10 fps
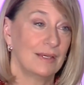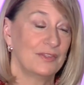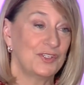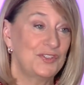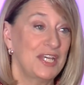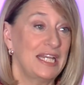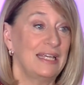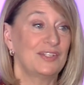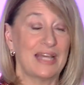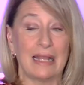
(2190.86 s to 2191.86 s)
the
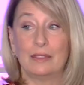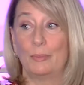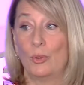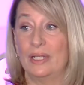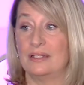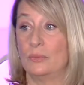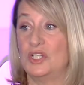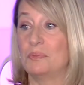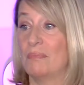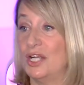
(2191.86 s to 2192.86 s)
city is at the point in
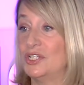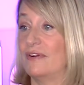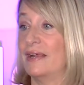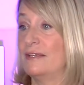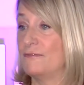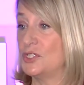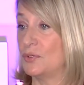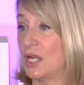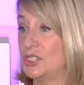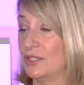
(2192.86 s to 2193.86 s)
which much of our
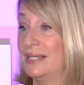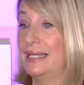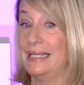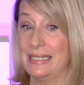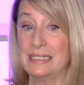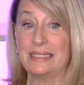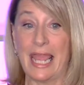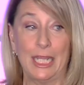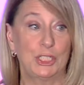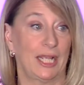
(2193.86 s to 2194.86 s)
infrastructure is
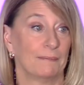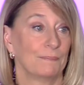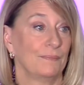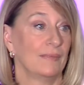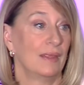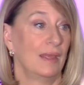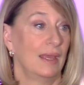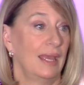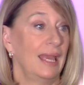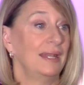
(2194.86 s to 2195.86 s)
aging
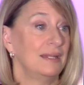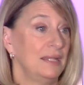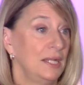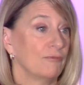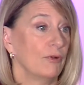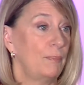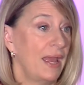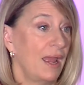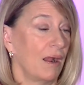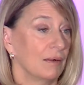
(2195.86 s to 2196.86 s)
and in need of
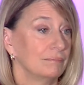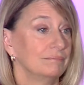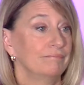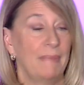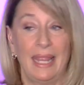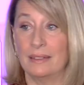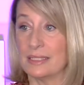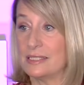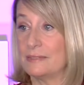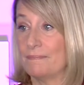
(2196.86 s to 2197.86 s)
repair,
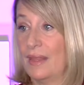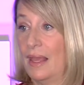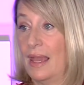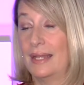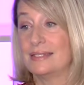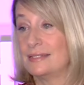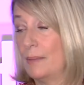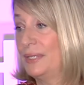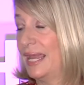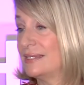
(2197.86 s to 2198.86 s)
maintenance, and in
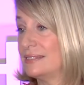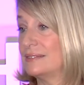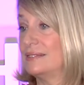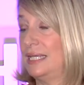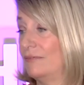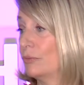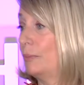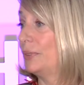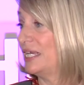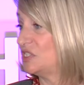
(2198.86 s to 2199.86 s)
some cases, even
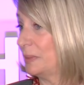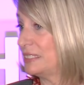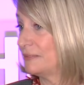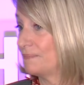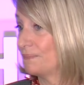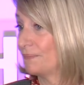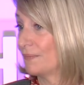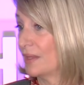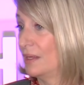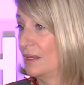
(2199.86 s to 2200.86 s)
replacement.
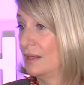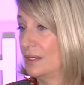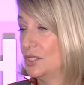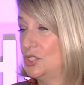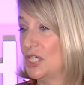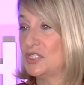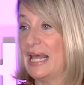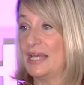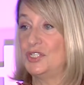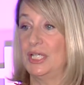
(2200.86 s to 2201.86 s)
Just
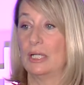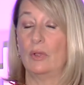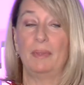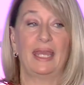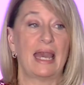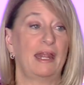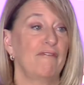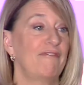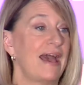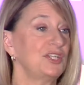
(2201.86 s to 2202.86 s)
last year, we began a
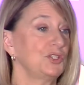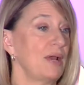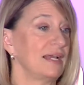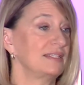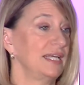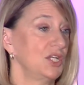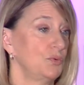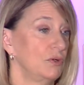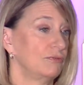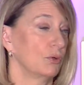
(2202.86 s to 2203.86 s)
fast-track
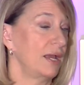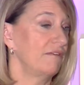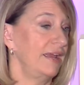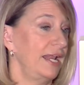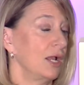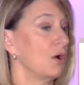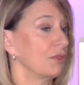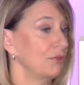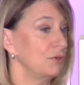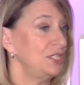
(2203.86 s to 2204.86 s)
schedule for renovating our
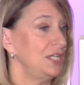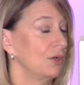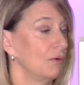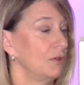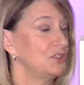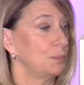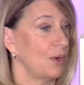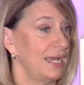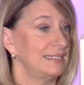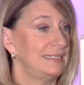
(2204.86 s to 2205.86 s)
13-year-old
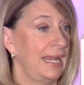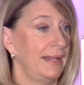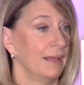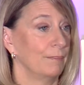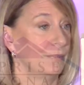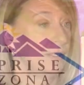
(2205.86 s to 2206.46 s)
Surprise Stadium.